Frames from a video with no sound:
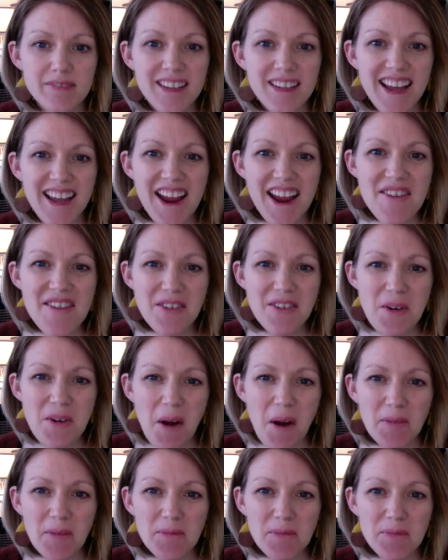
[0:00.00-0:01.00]
Hey
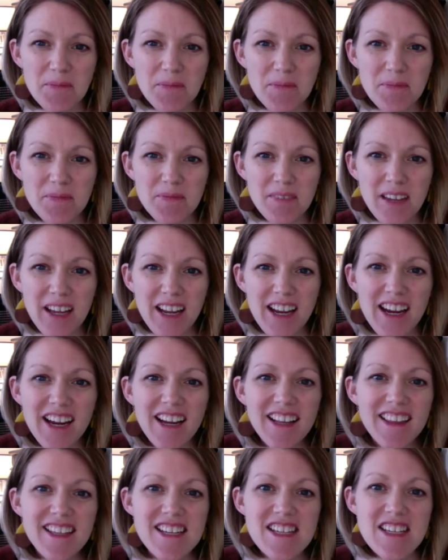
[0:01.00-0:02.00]
everyone.
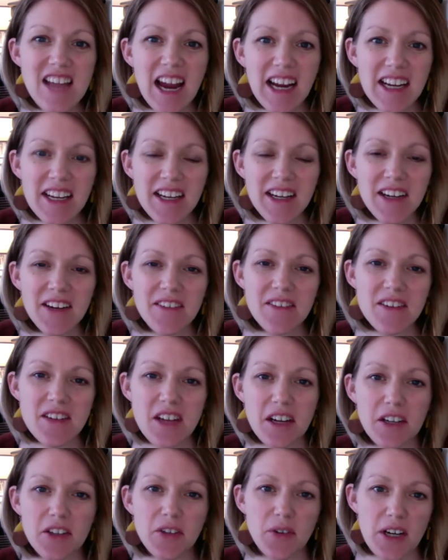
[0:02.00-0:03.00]
The signing of the
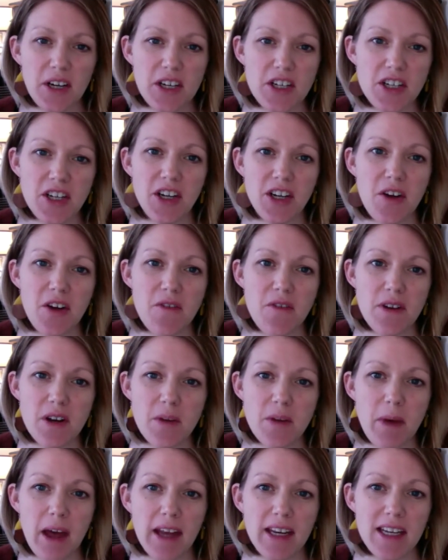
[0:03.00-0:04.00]
Declaration of
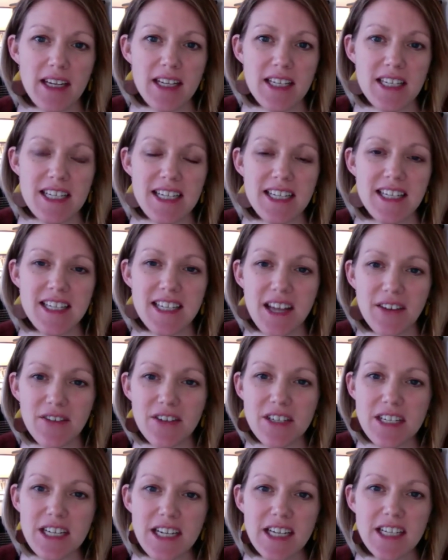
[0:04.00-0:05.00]
Independence in
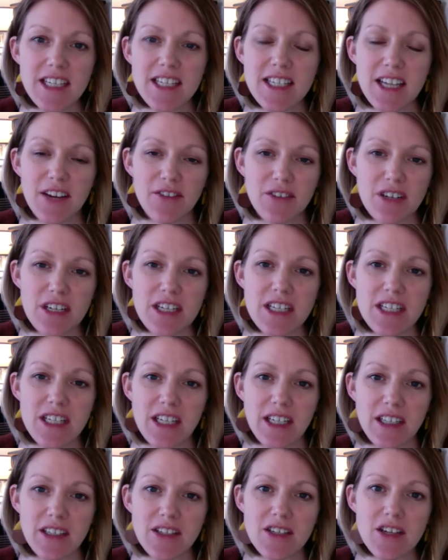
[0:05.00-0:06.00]

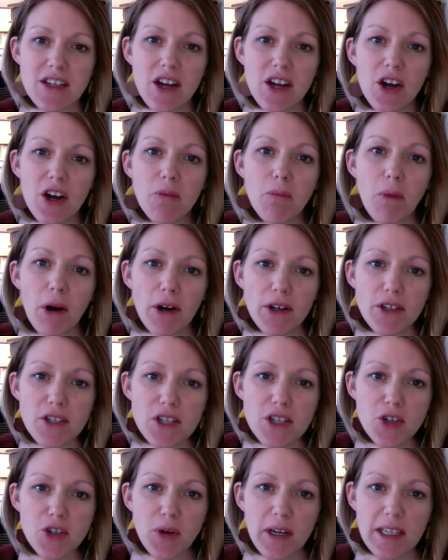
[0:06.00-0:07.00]
1776 marks the
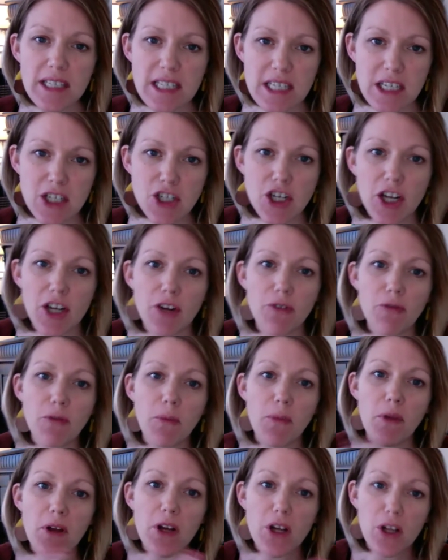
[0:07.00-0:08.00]
transition from
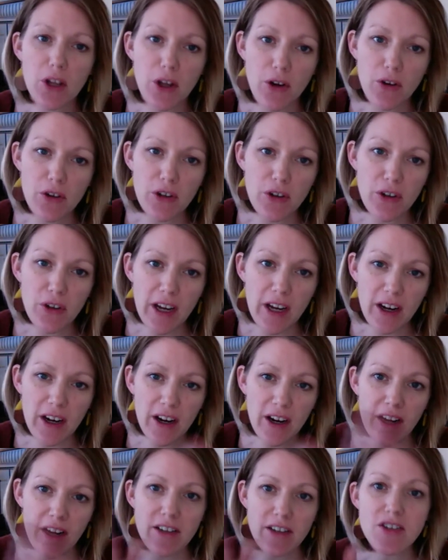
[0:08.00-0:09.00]
the colonial
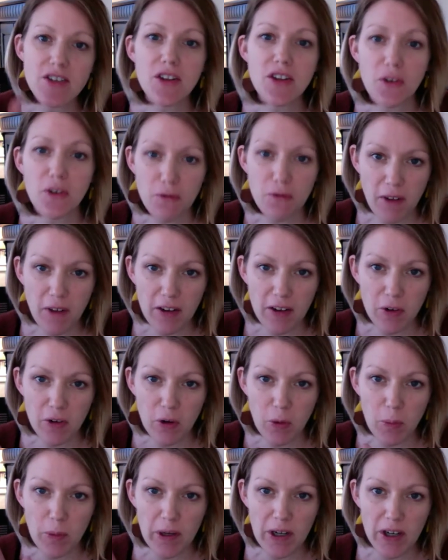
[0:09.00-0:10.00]
era to the federal
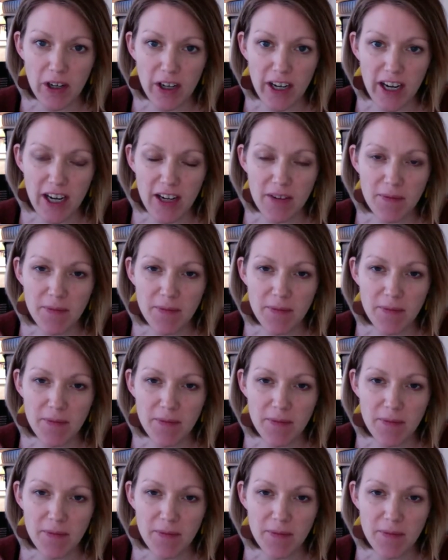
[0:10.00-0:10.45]
period.